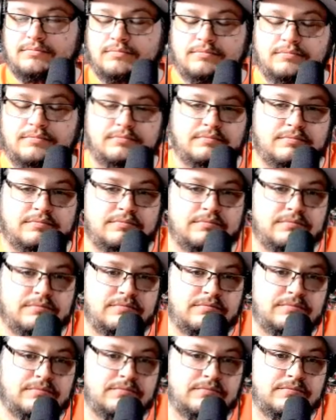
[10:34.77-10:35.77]

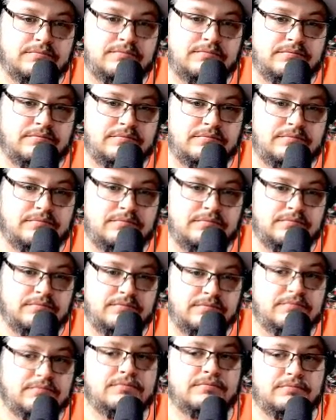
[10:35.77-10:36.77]

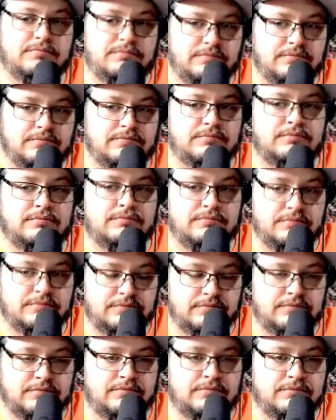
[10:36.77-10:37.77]

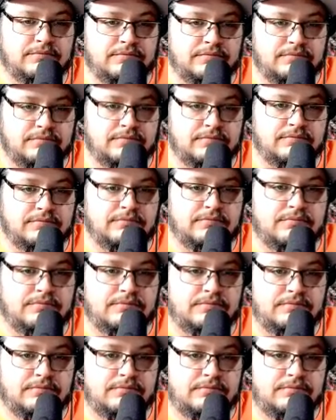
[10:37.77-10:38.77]

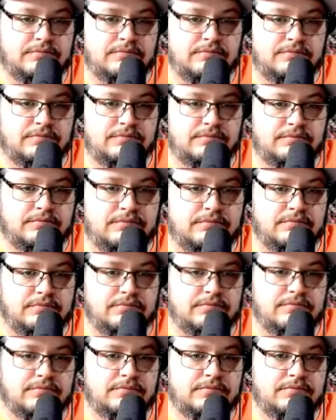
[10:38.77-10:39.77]

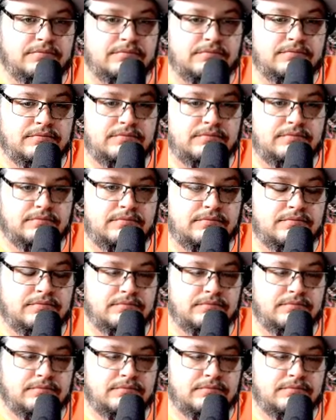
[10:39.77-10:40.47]
No words are spoken by the person on screen.